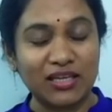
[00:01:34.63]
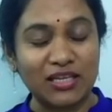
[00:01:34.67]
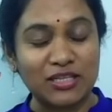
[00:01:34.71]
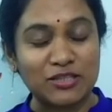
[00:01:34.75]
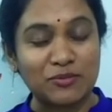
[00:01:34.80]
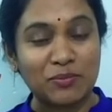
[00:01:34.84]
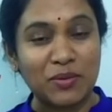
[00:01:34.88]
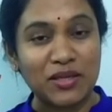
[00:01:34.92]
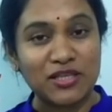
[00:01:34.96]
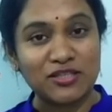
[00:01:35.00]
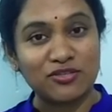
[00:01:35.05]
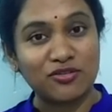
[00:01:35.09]
It's
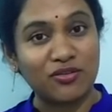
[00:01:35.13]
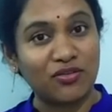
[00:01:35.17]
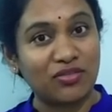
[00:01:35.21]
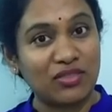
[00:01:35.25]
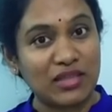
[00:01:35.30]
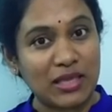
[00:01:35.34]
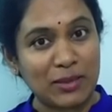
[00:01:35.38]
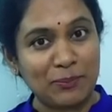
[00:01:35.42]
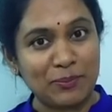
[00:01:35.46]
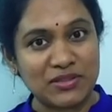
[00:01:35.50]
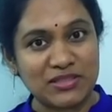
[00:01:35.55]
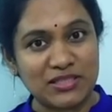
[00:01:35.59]
based on
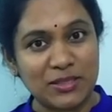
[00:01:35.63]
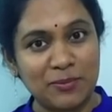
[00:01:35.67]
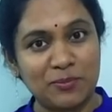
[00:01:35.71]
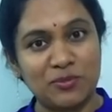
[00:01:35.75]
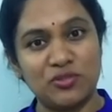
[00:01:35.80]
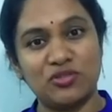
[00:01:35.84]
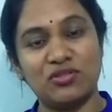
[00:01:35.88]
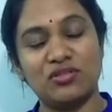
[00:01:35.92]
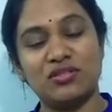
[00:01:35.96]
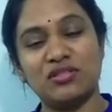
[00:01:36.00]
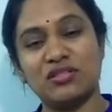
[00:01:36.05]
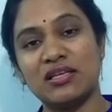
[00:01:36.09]
their
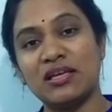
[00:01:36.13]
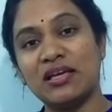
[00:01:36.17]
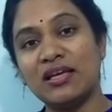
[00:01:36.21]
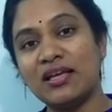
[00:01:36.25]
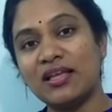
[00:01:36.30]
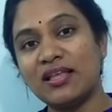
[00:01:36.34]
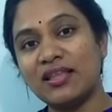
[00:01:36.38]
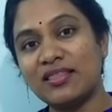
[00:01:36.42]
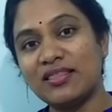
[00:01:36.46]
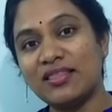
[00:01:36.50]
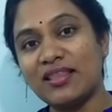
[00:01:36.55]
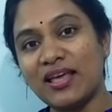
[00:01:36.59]
perceptions,
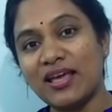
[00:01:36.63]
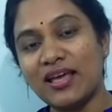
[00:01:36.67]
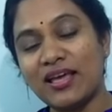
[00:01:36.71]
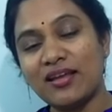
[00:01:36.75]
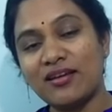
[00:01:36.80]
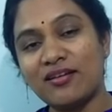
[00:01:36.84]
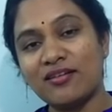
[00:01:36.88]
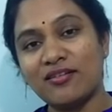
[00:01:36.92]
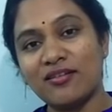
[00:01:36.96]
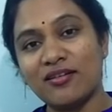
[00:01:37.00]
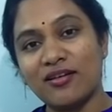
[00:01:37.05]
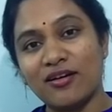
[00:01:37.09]

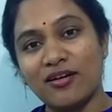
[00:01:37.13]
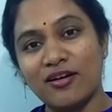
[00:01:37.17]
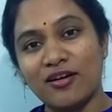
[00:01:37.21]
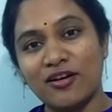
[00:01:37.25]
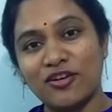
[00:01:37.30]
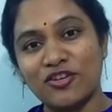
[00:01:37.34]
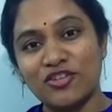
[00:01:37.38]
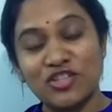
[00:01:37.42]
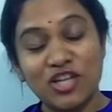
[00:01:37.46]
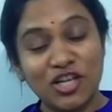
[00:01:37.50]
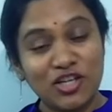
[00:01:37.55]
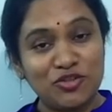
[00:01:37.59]

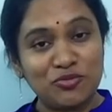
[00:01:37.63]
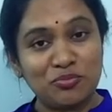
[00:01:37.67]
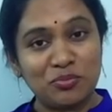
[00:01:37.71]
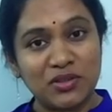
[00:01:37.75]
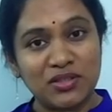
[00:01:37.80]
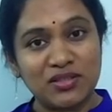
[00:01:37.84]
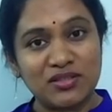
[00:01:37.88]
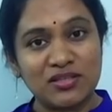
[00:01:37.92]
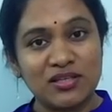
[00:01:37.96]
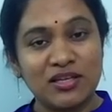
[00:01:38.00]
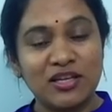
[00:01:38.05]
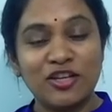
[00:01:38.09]
their
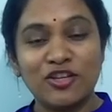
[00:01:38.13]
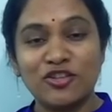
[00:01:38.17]
judgments.